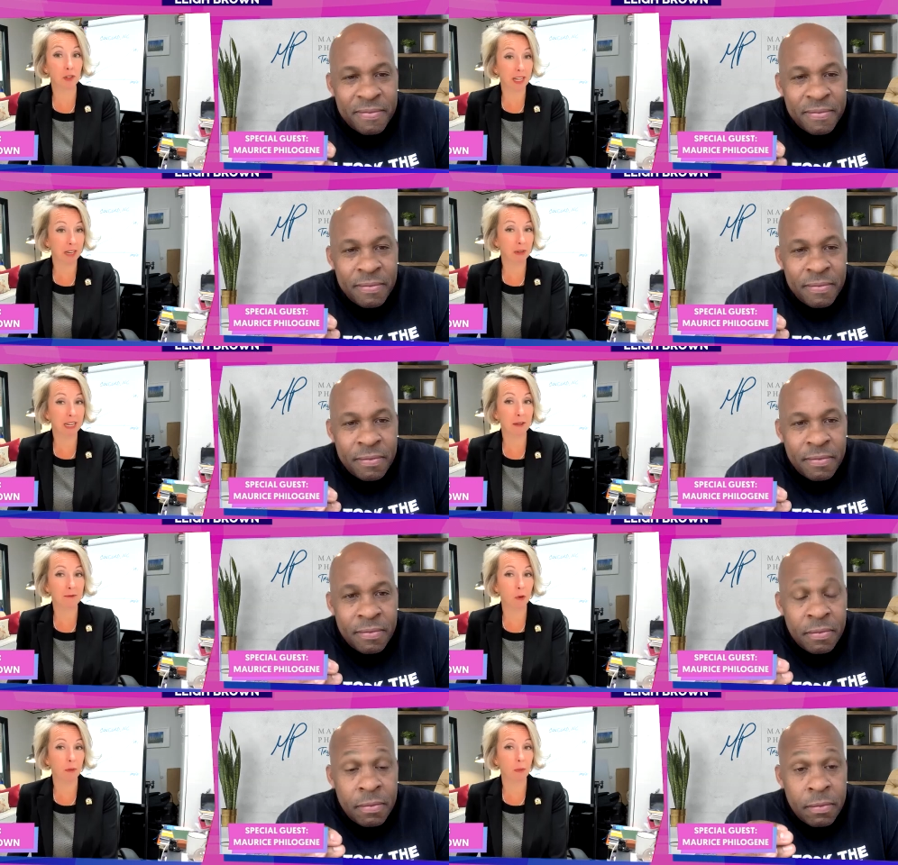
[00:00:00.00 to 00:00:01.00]
Speaker 1: tried to rename
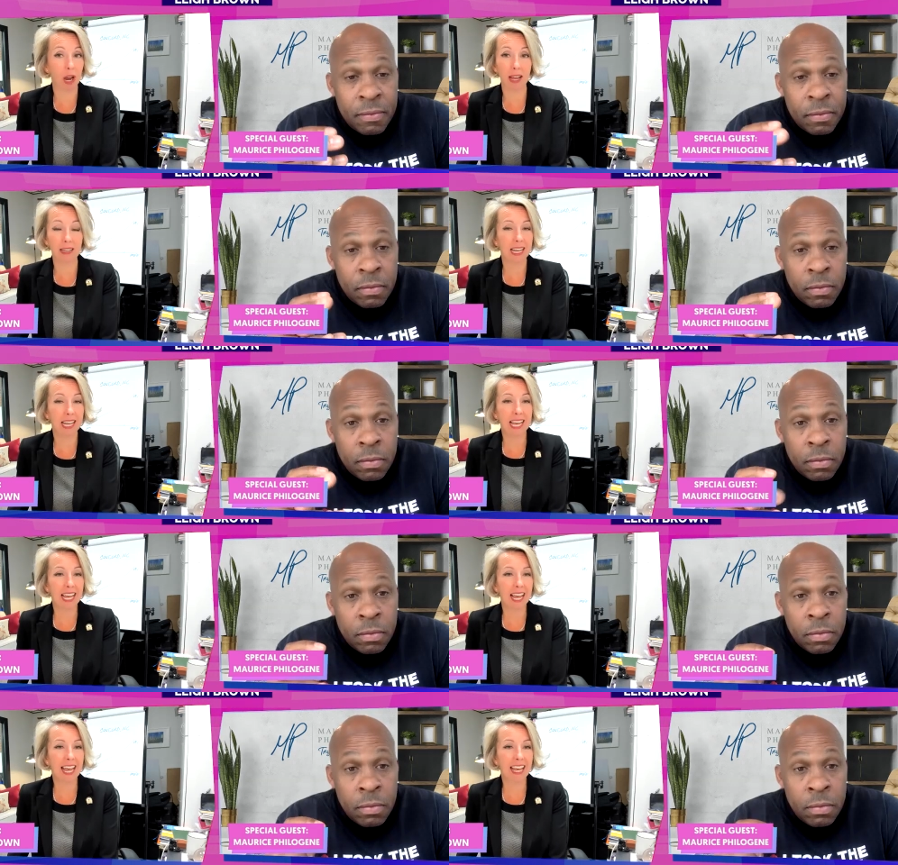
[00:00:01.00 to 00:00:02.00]
Fort Bragg,
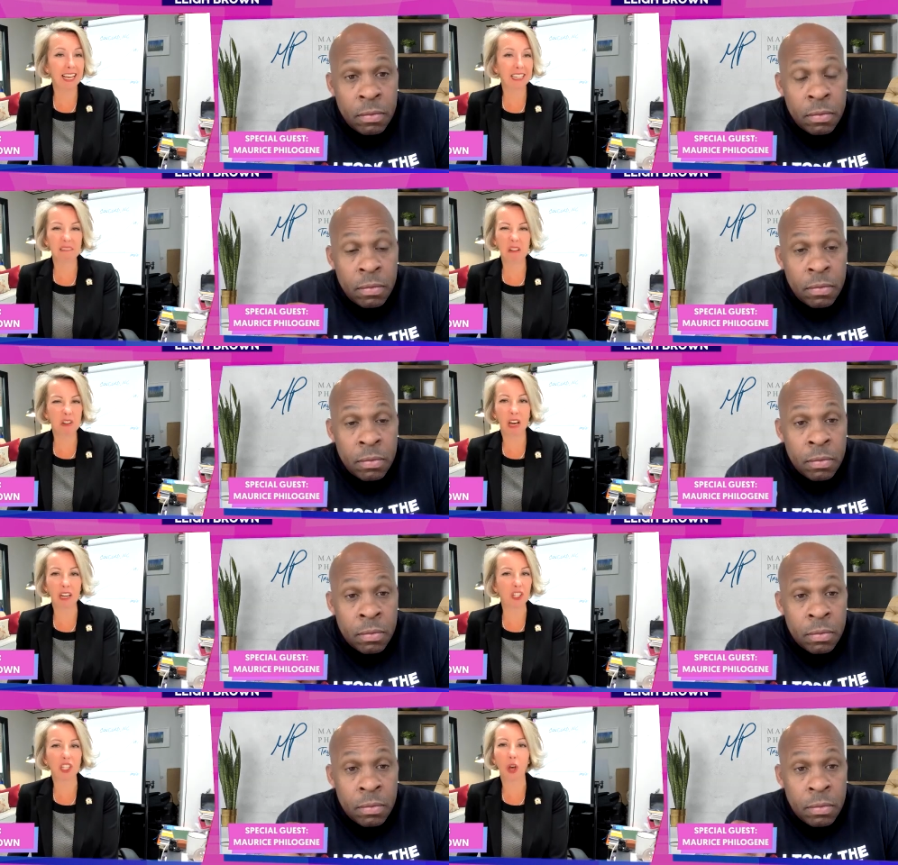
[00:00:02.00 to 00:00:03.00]
and they're not
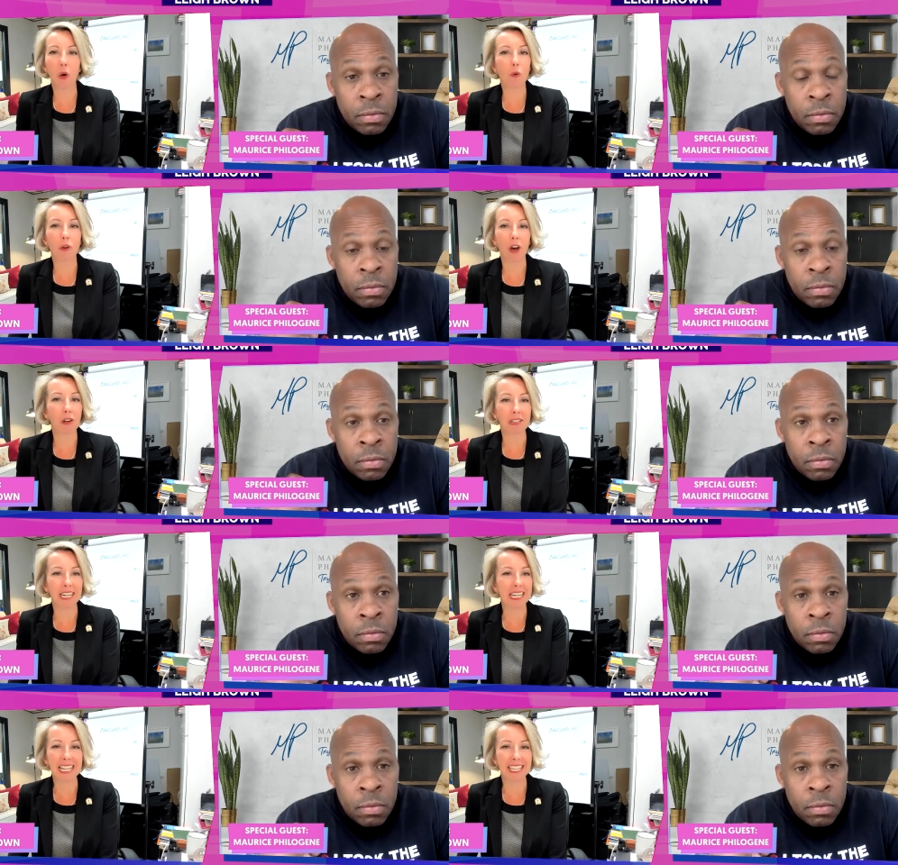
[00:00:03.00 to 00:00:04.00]
a soul calling it
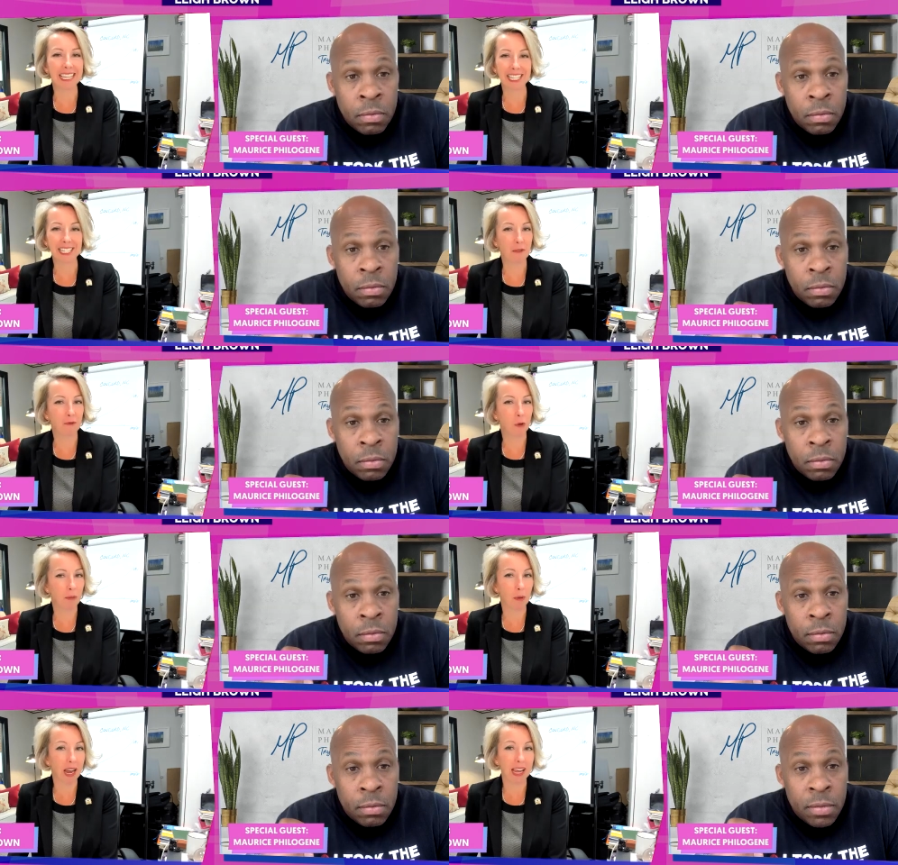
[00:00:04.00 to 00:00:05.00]
anything except
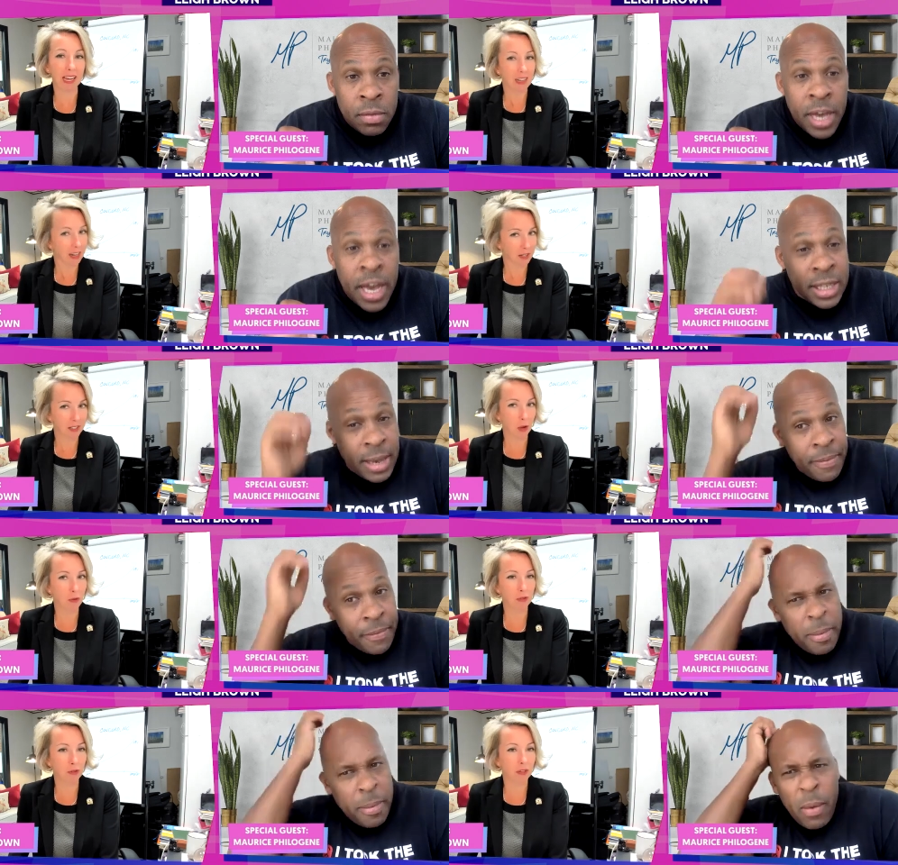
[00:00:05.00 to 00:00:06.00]
Fort Bragg. Not
Speaker 2: a soul.
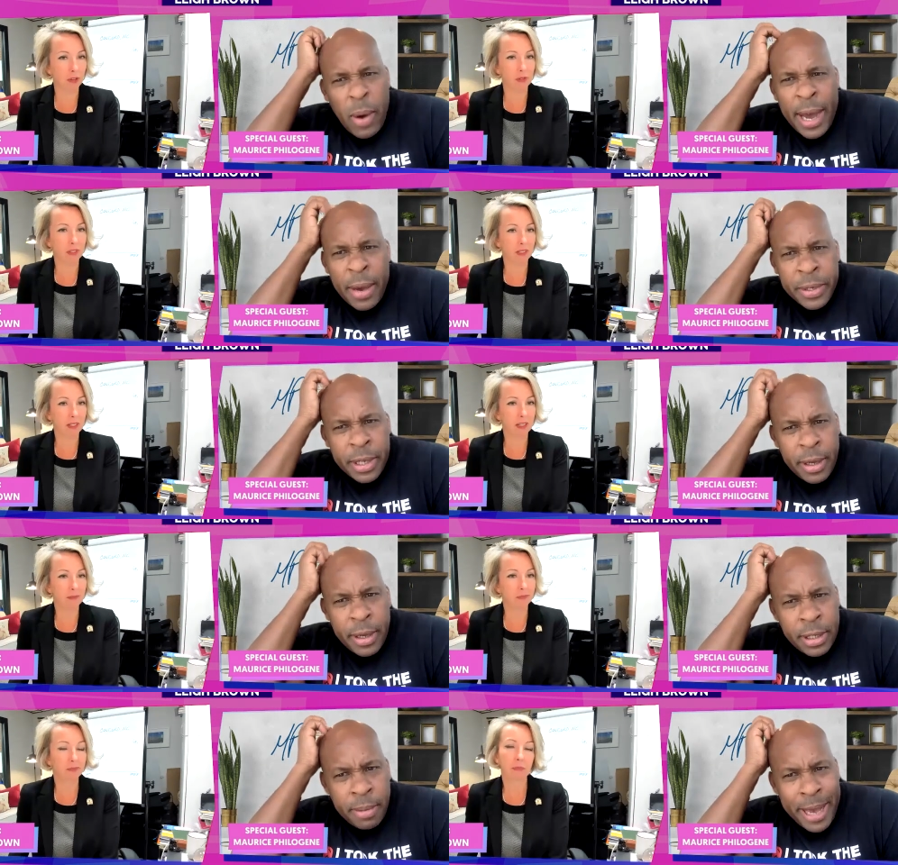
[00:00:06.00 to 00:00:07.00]
Why was it?
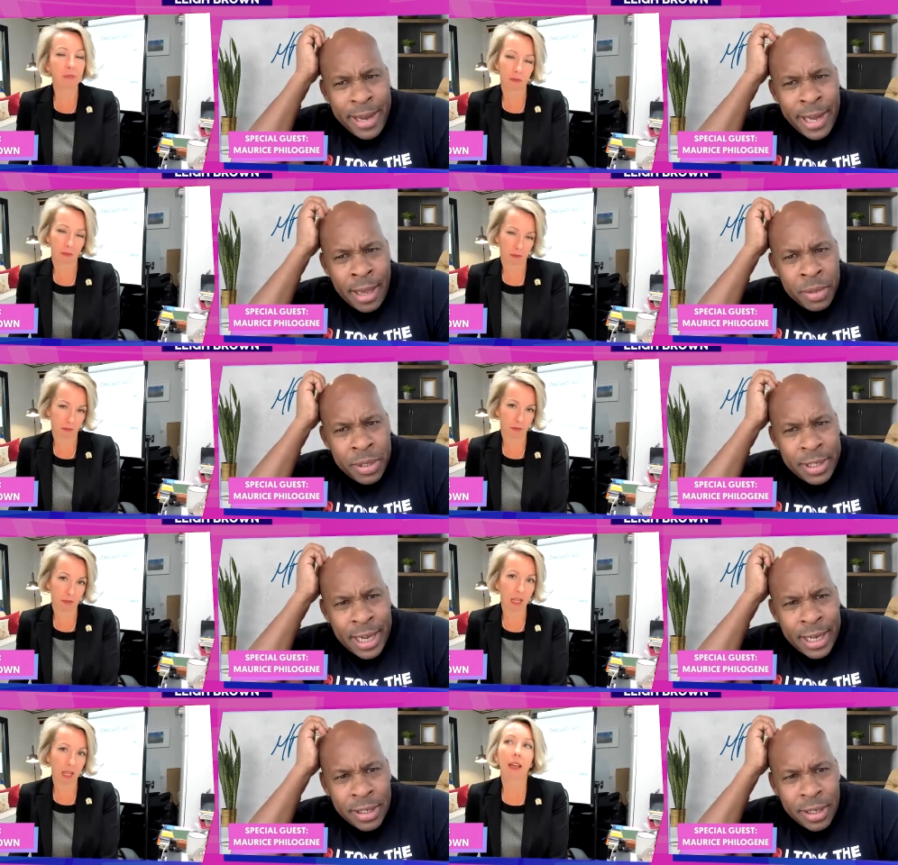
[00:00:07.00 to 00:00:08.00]
Is it a bad name? Was it
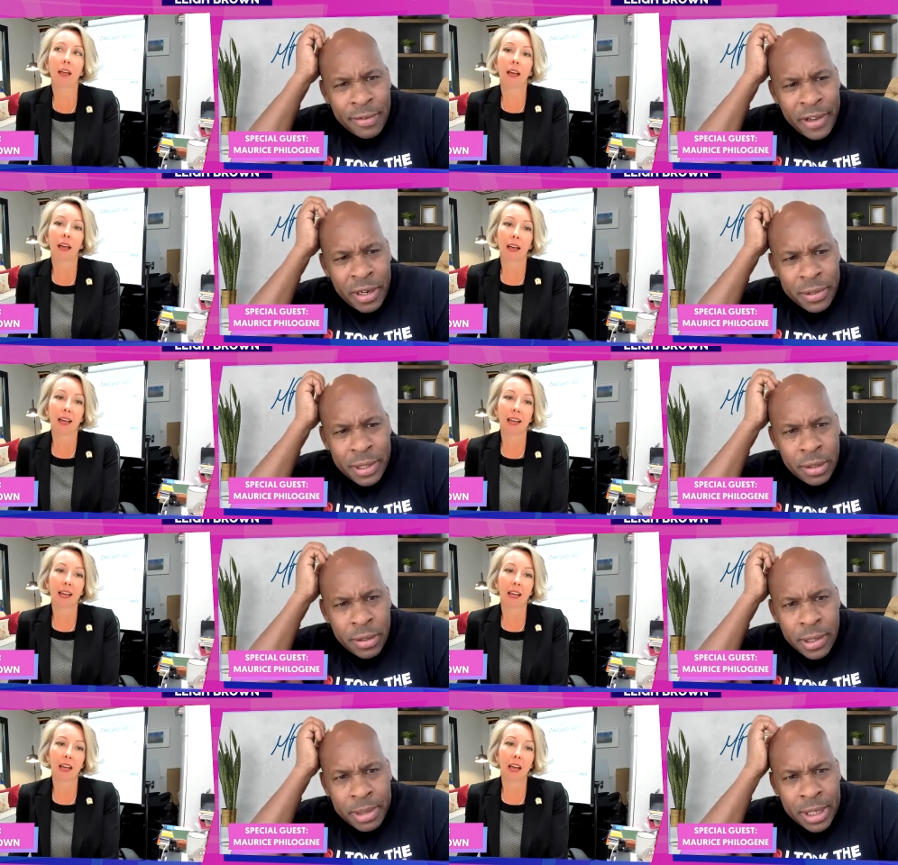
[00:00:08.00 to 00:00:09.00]
tied to Confederacy or
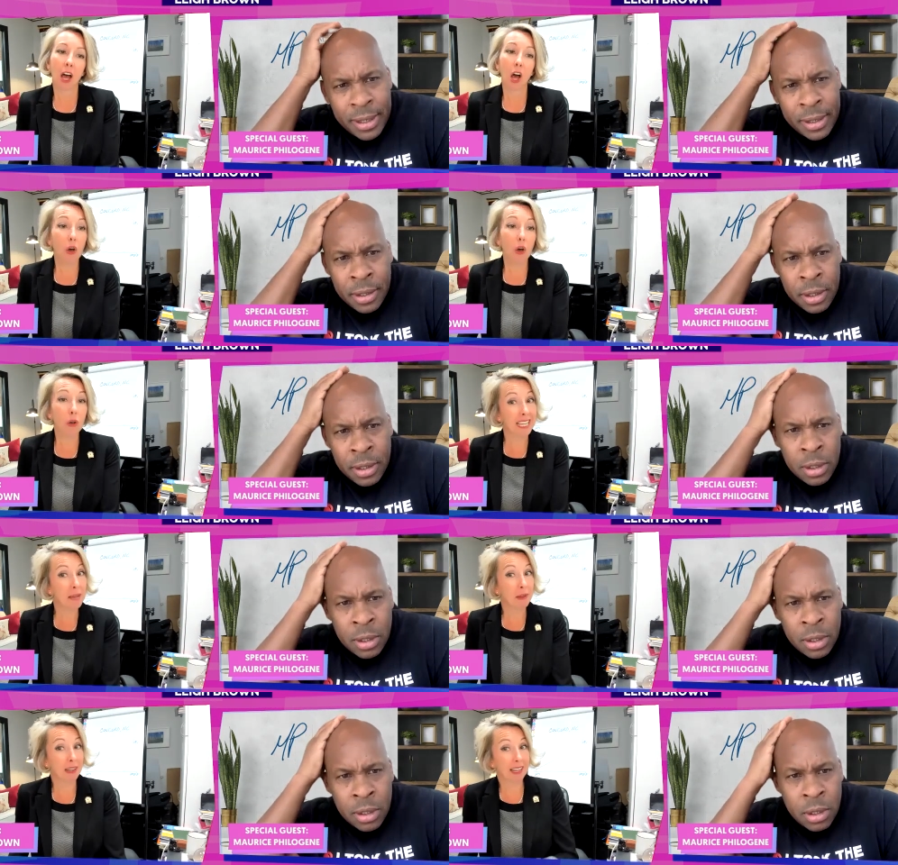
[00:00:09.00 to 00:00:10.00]
something like
Speaker 1: that? Oh, see,
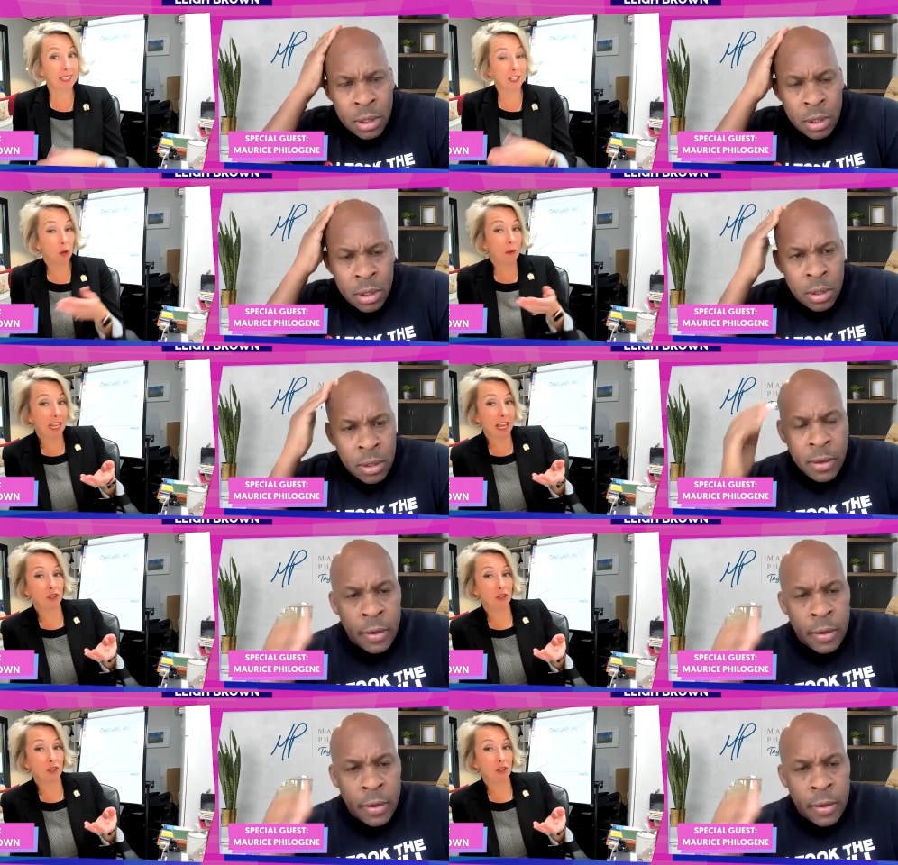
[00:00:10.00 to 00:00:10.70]
because nobody